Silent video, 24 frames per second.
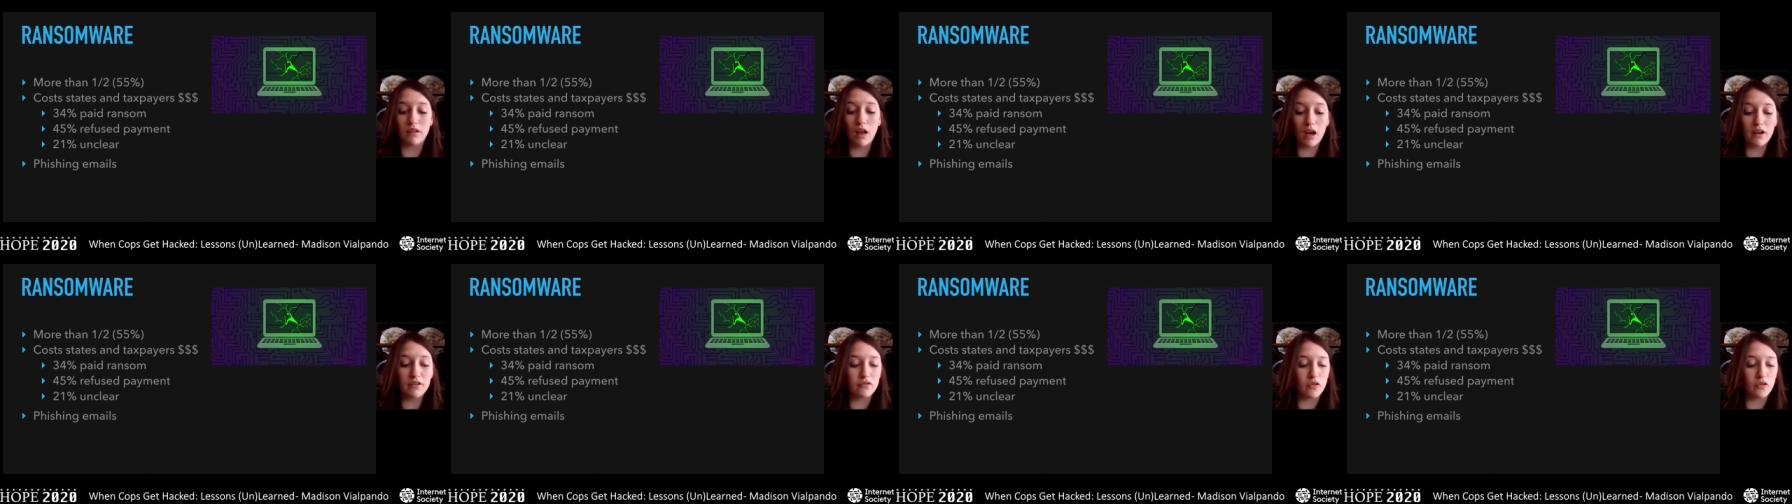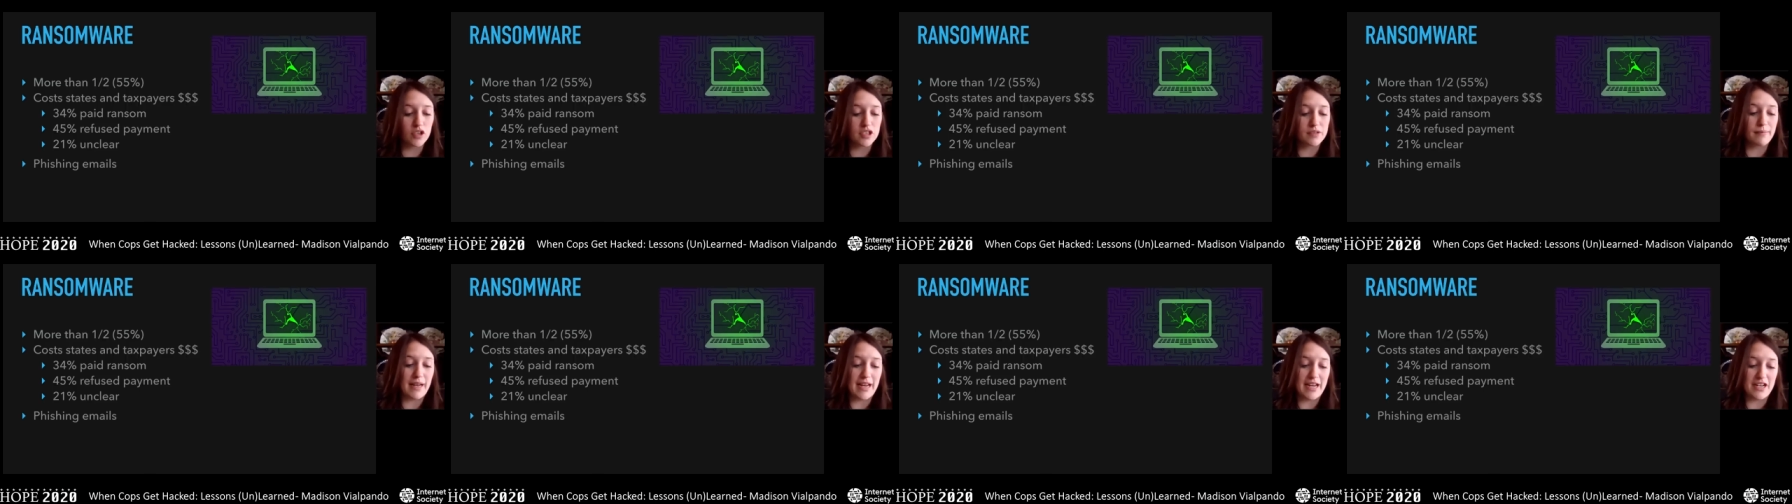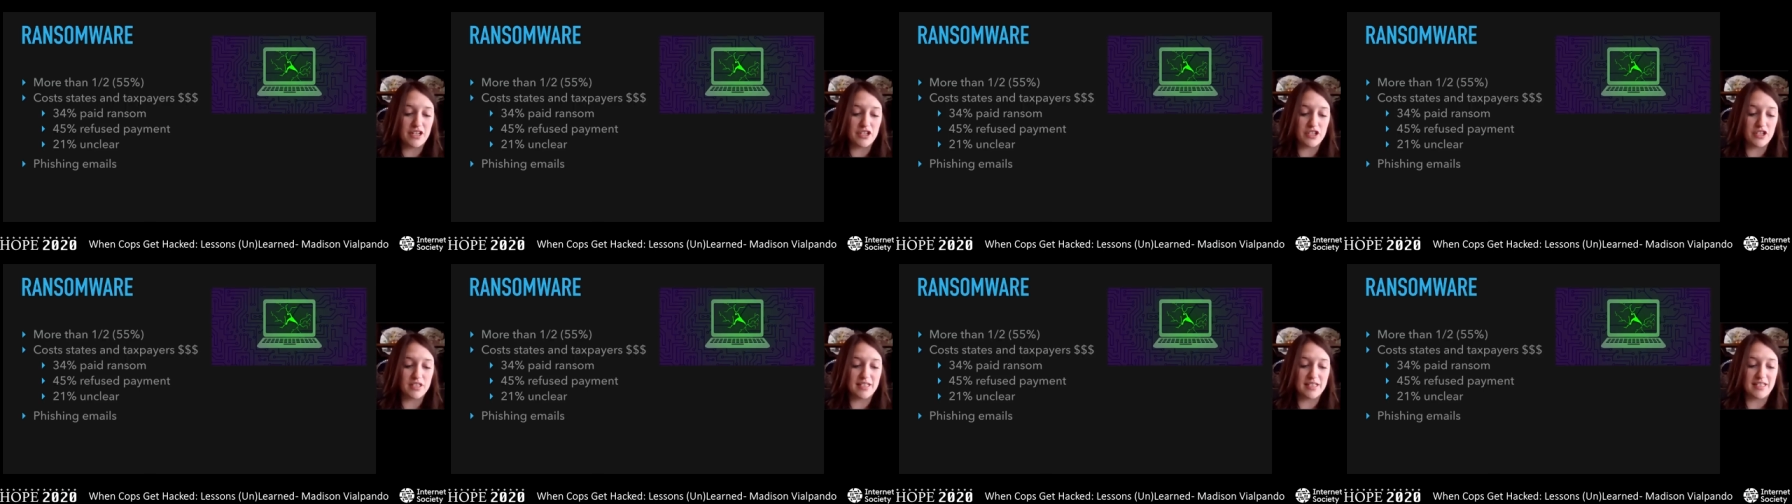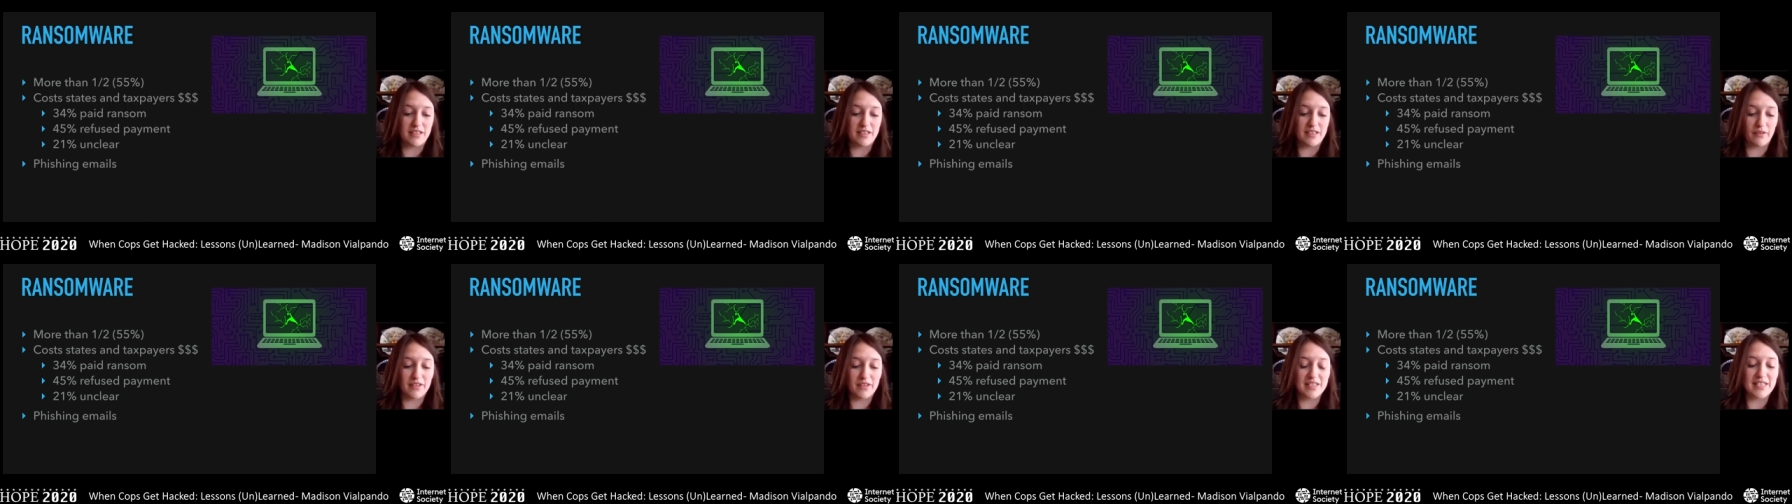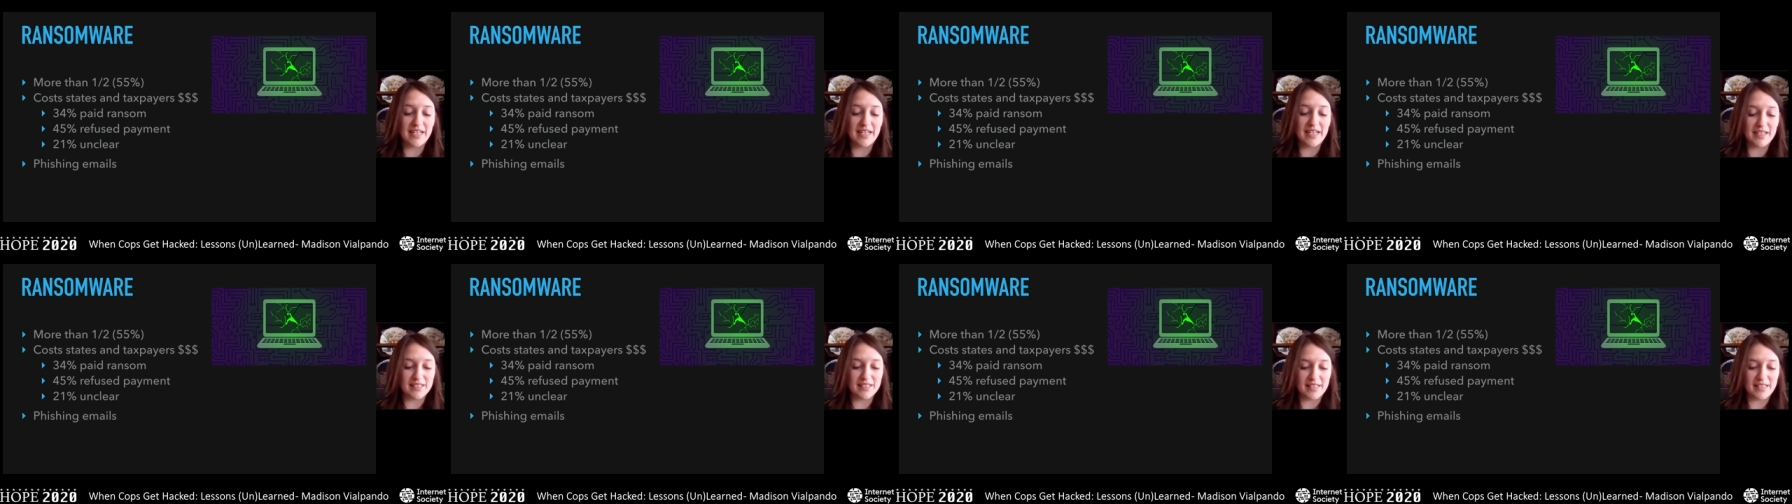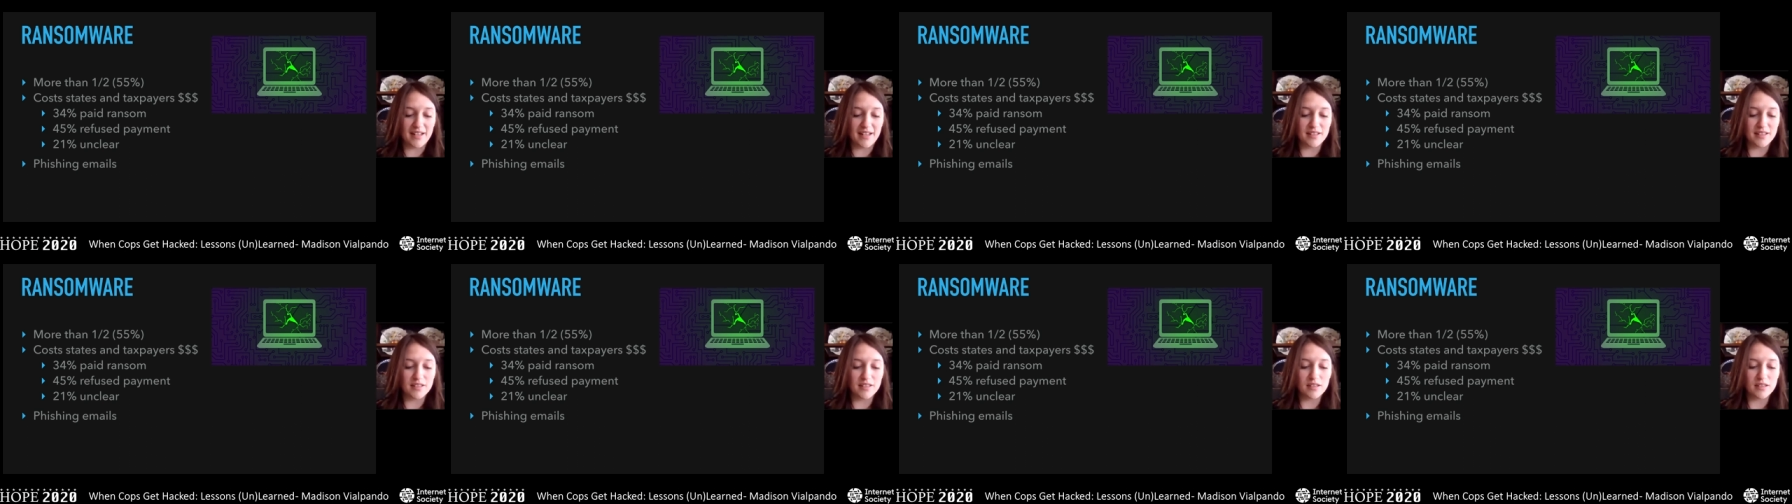law enforcement agencies on this
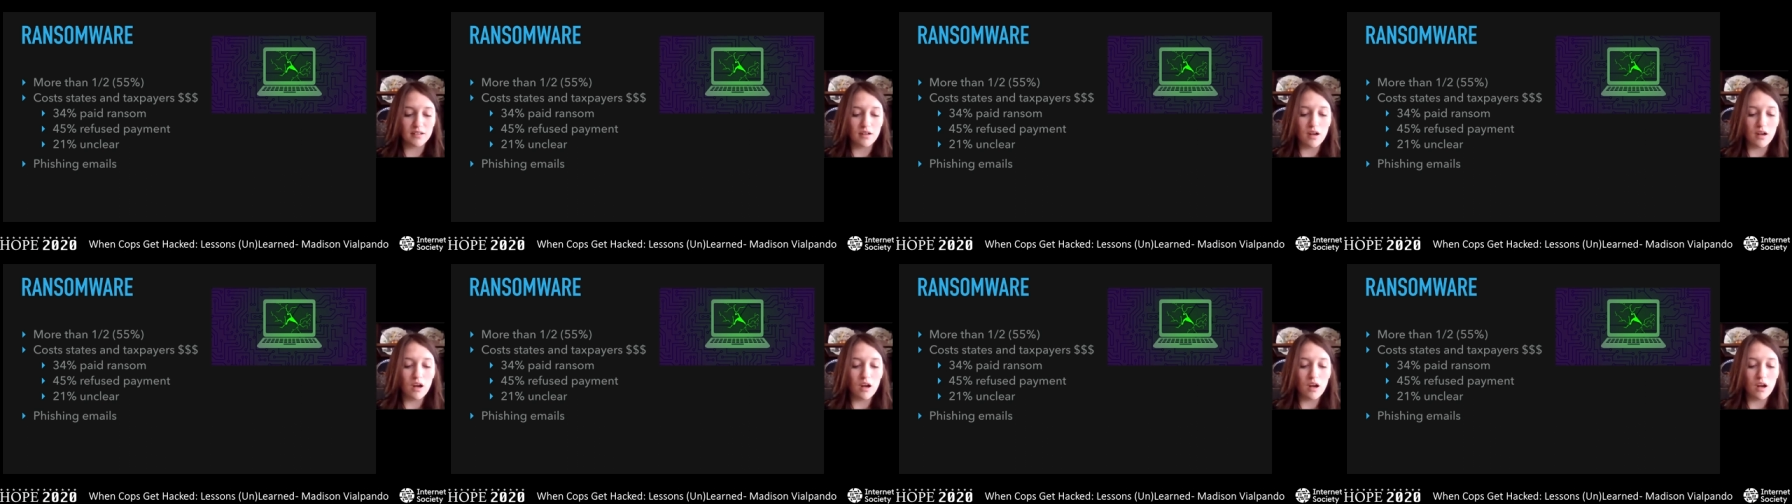dataset.